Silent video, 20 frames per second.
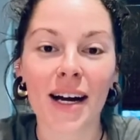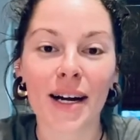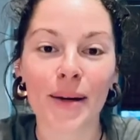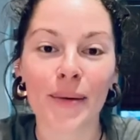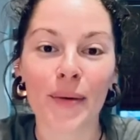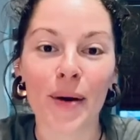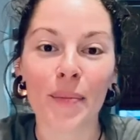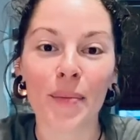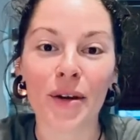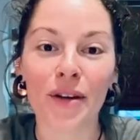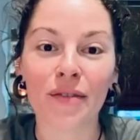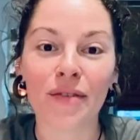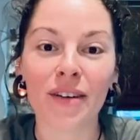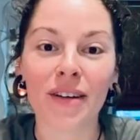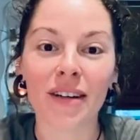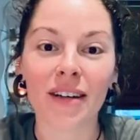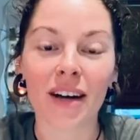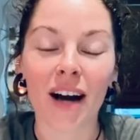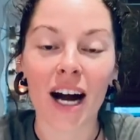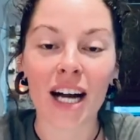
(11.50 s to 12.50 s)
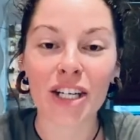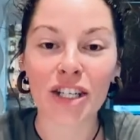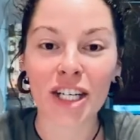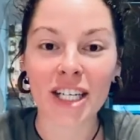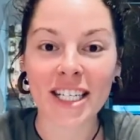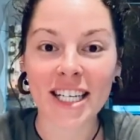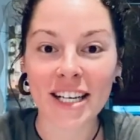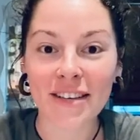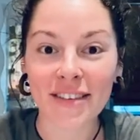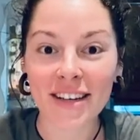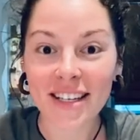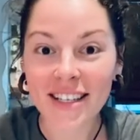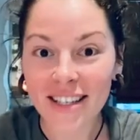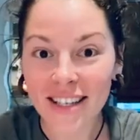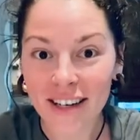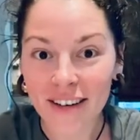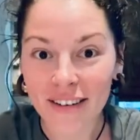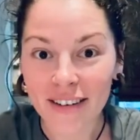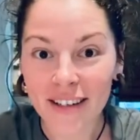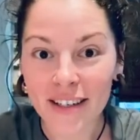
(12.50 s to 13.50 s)
a bit of a IGTV
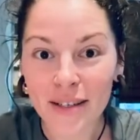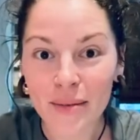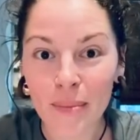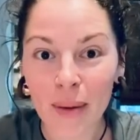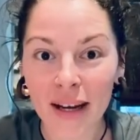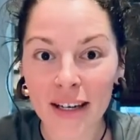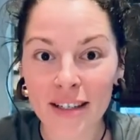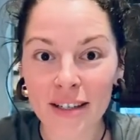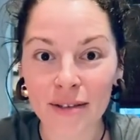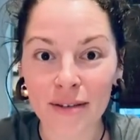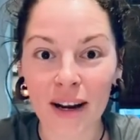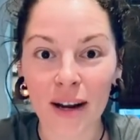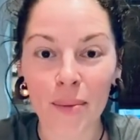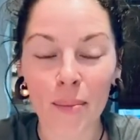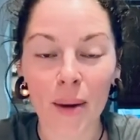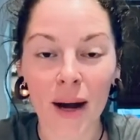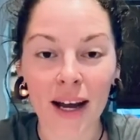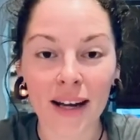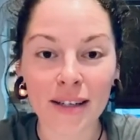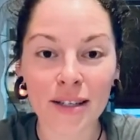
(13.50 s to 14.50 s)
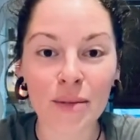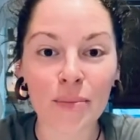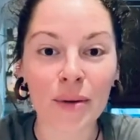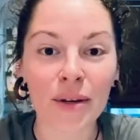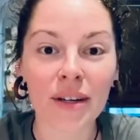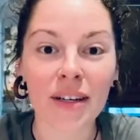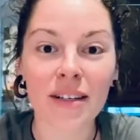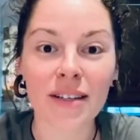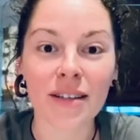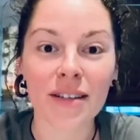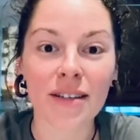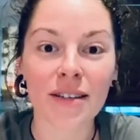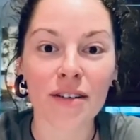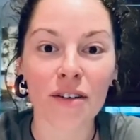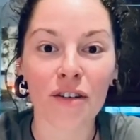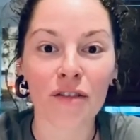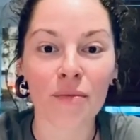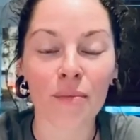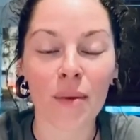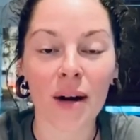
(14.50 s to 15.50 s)
series based around my experiences
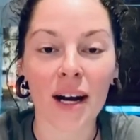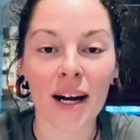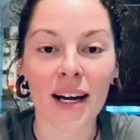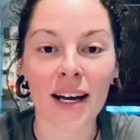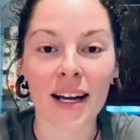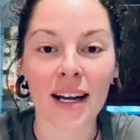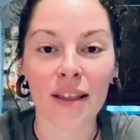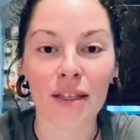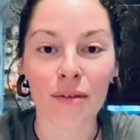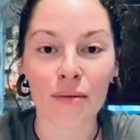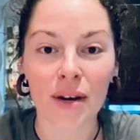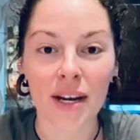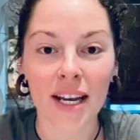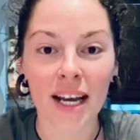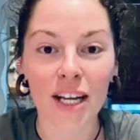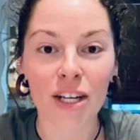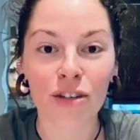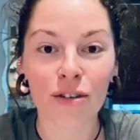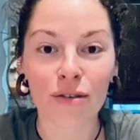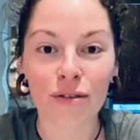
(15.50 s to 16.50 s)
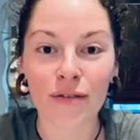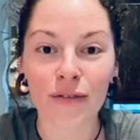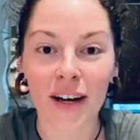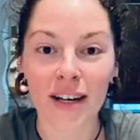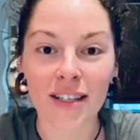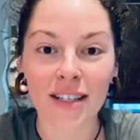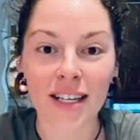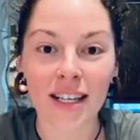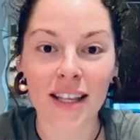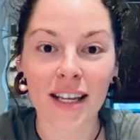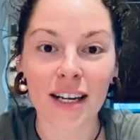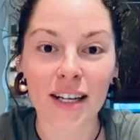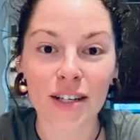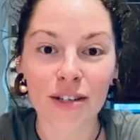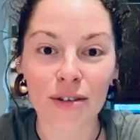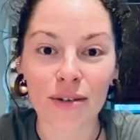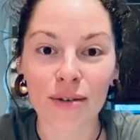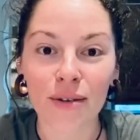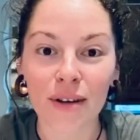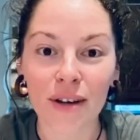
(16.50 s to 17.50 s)
of my 3-day juice fasting that I
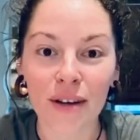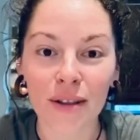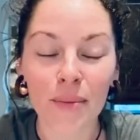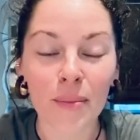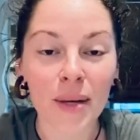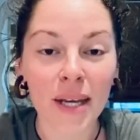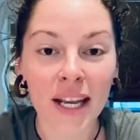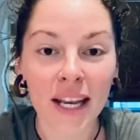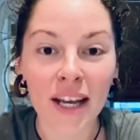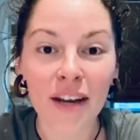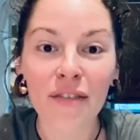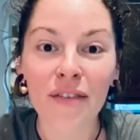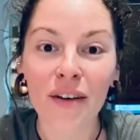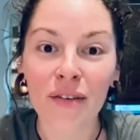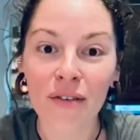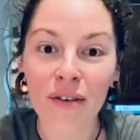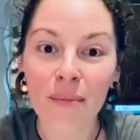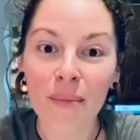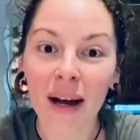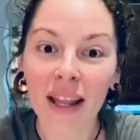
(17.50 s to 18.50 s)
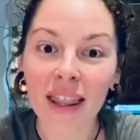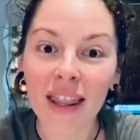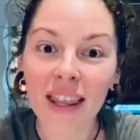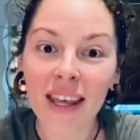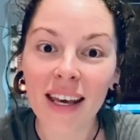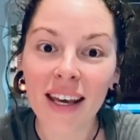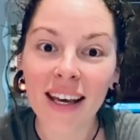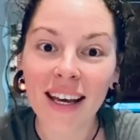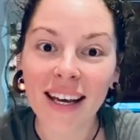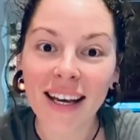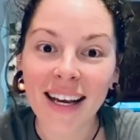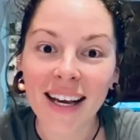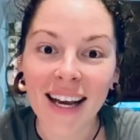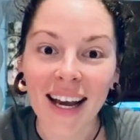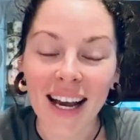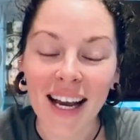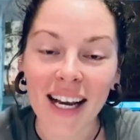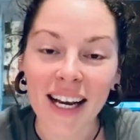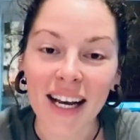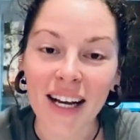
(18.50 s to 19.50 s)
do at the beginning of every month.
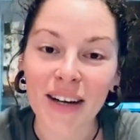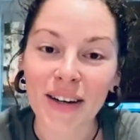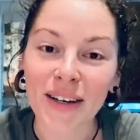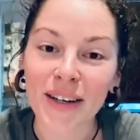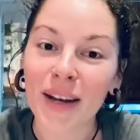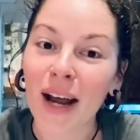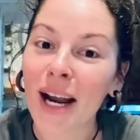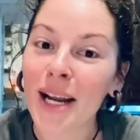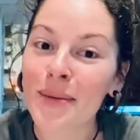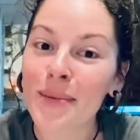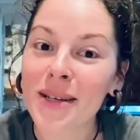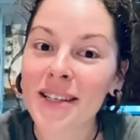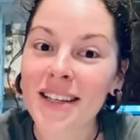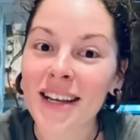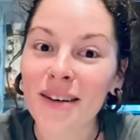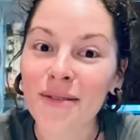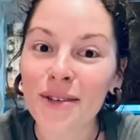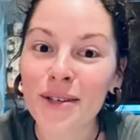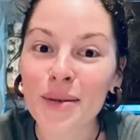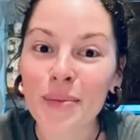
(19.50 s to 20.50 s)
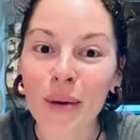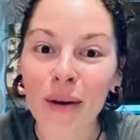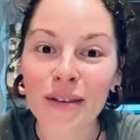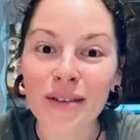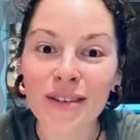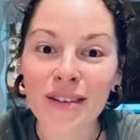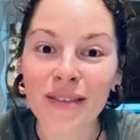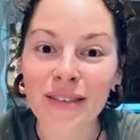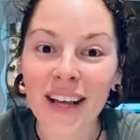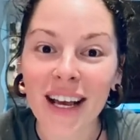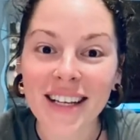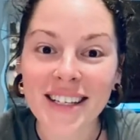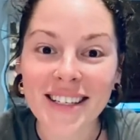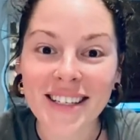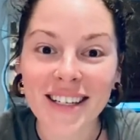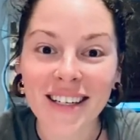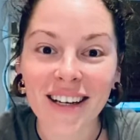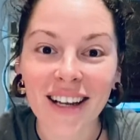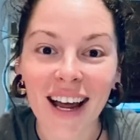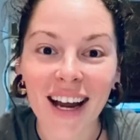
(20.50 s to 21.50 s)
And I got a 90% response of yes,
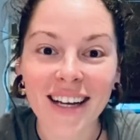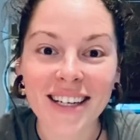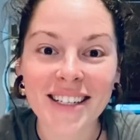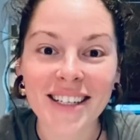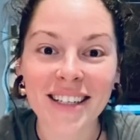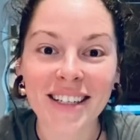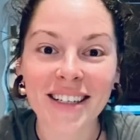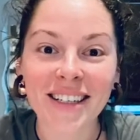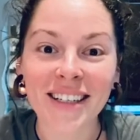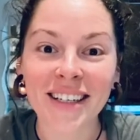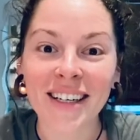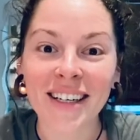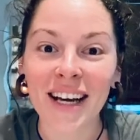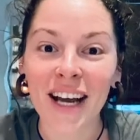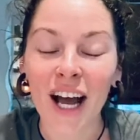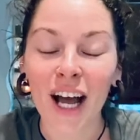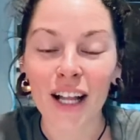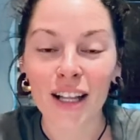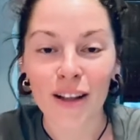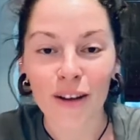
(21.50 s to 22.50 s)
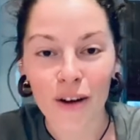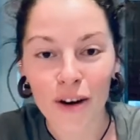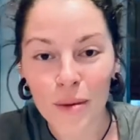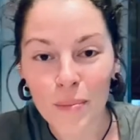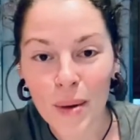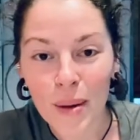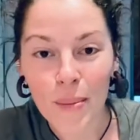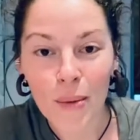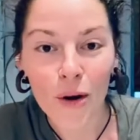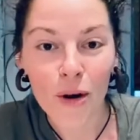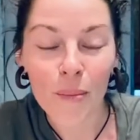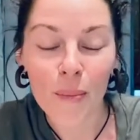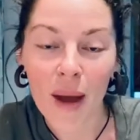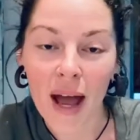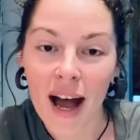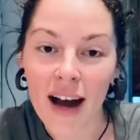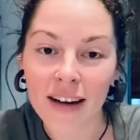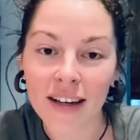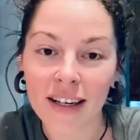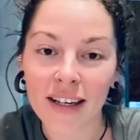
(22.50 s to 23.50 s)
you'd like to learn a bit more
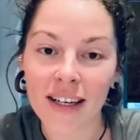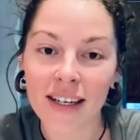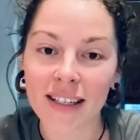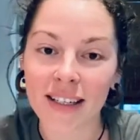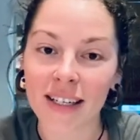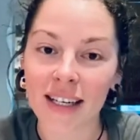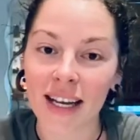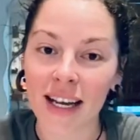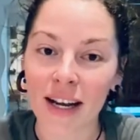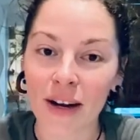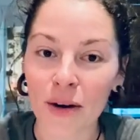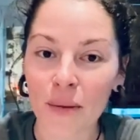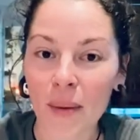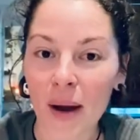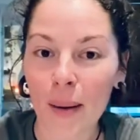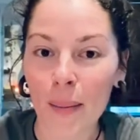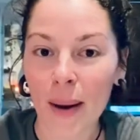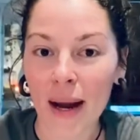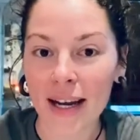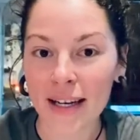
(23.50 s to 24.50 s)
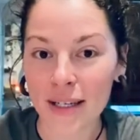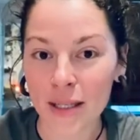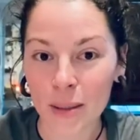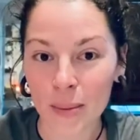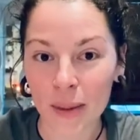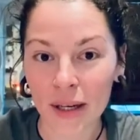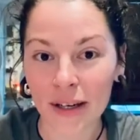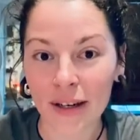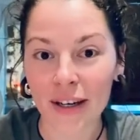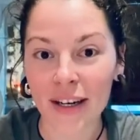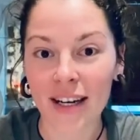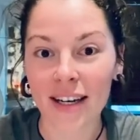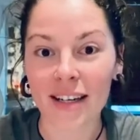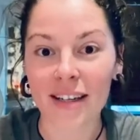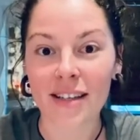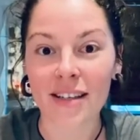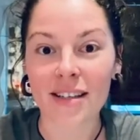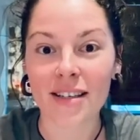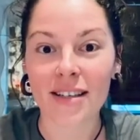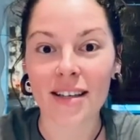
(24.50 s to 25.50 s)
about it and hear about my
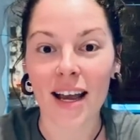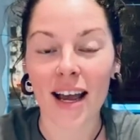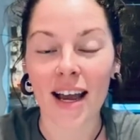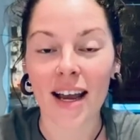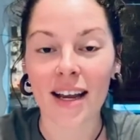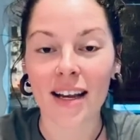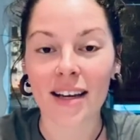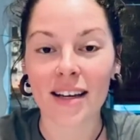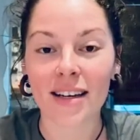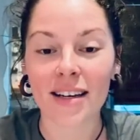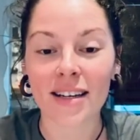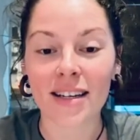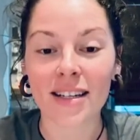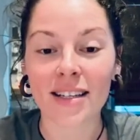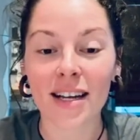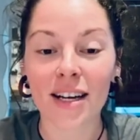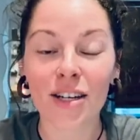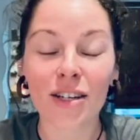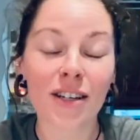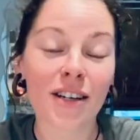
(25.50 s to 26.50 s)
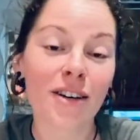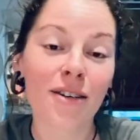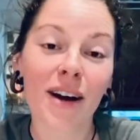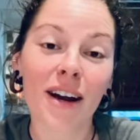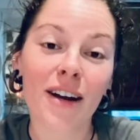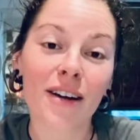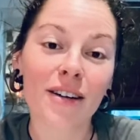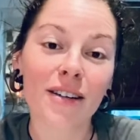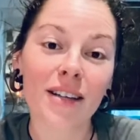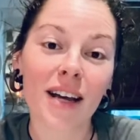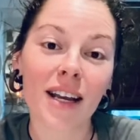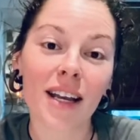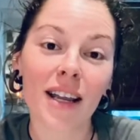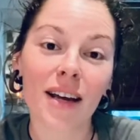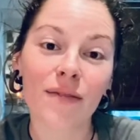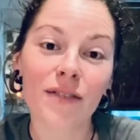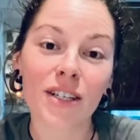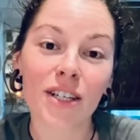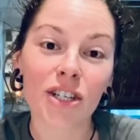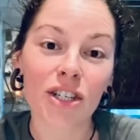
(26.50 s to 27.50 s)
experience. And it's actually great because I love
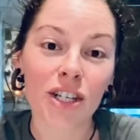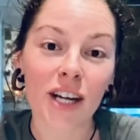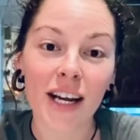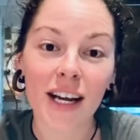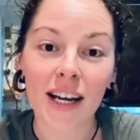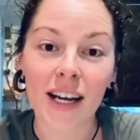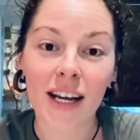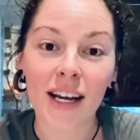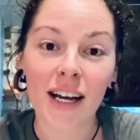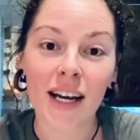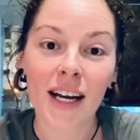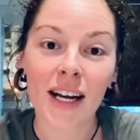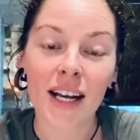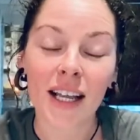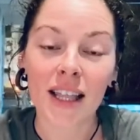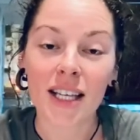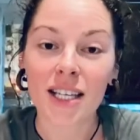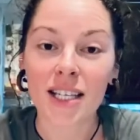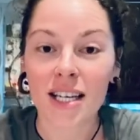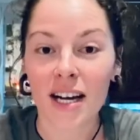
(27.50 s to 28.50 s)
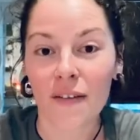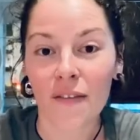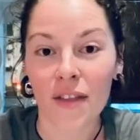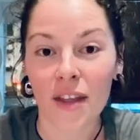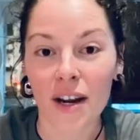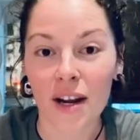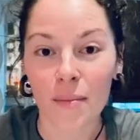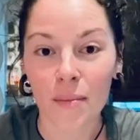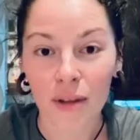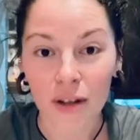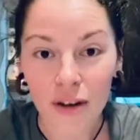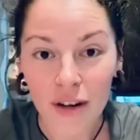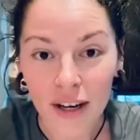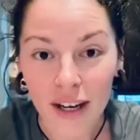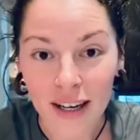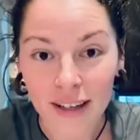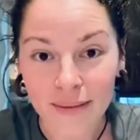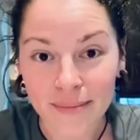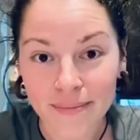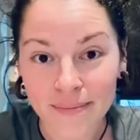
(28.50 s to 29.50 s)
to share the stuff that I'm
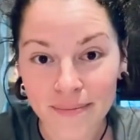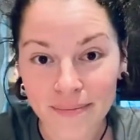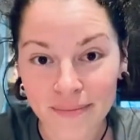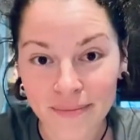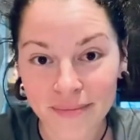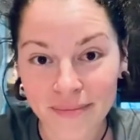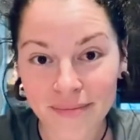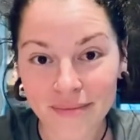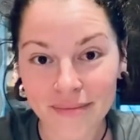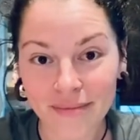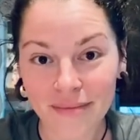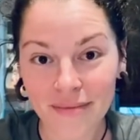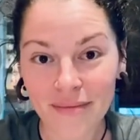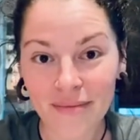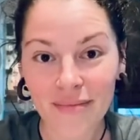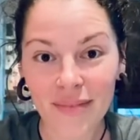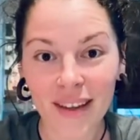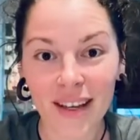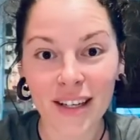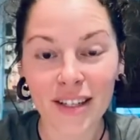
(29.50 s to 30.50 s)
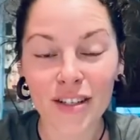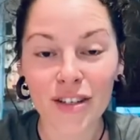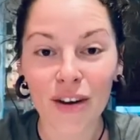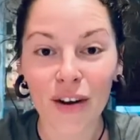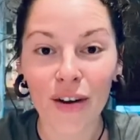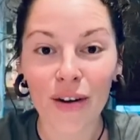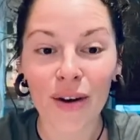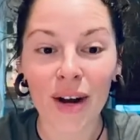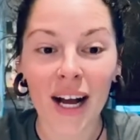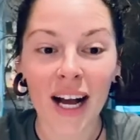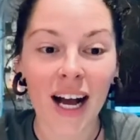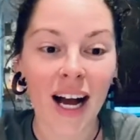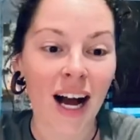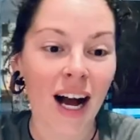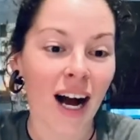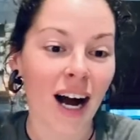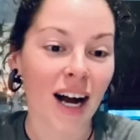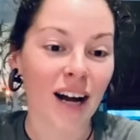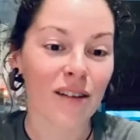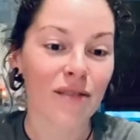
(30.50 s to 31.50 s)
learning. So
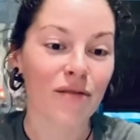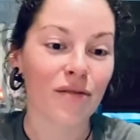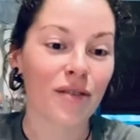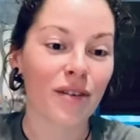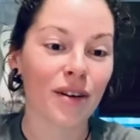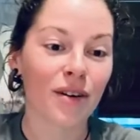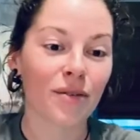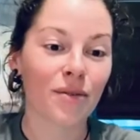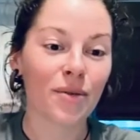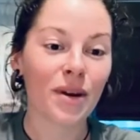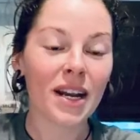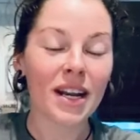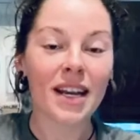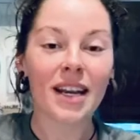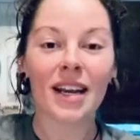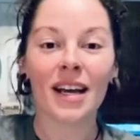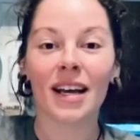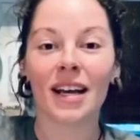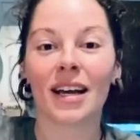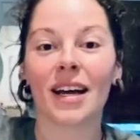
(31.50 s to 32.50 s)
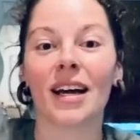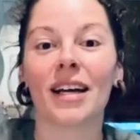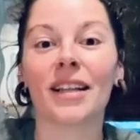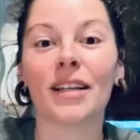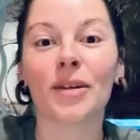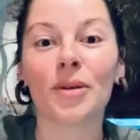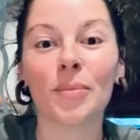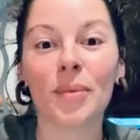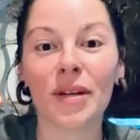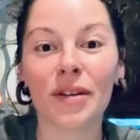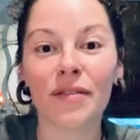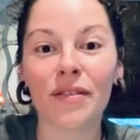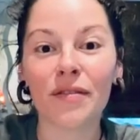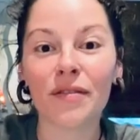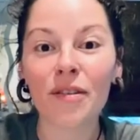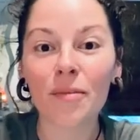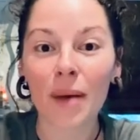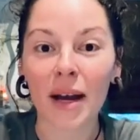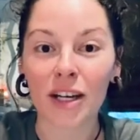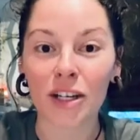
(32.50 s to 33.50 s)
I've written a little bit of
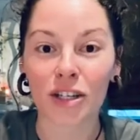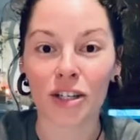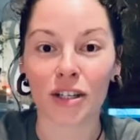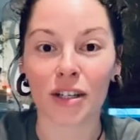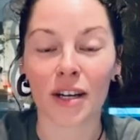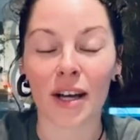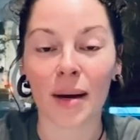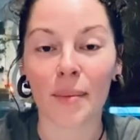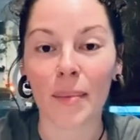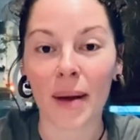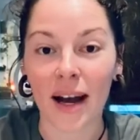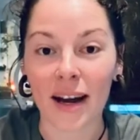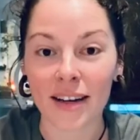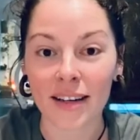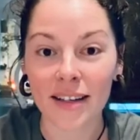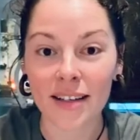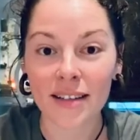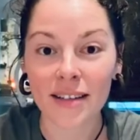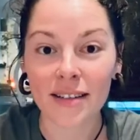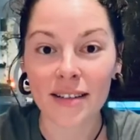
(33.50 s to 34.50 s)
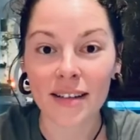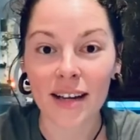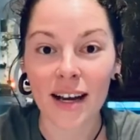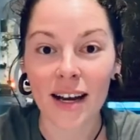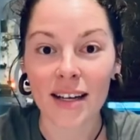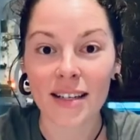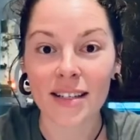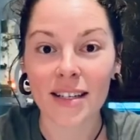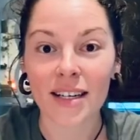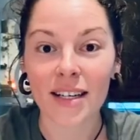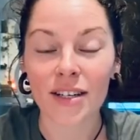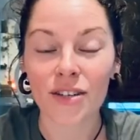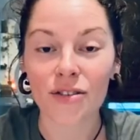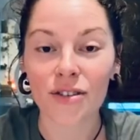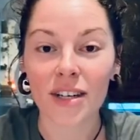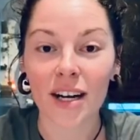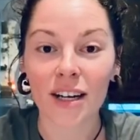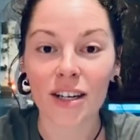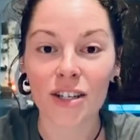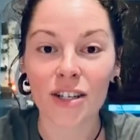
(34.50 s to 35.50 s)
information about it as an
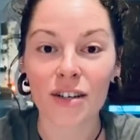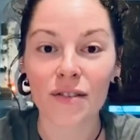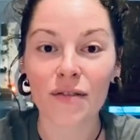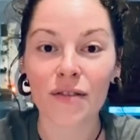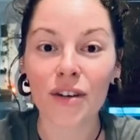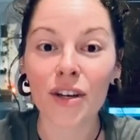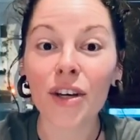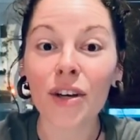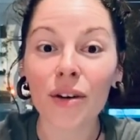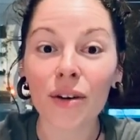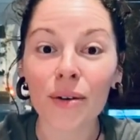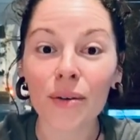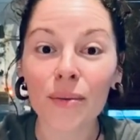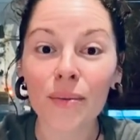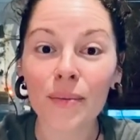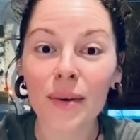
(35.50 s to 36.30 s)
introduction for you.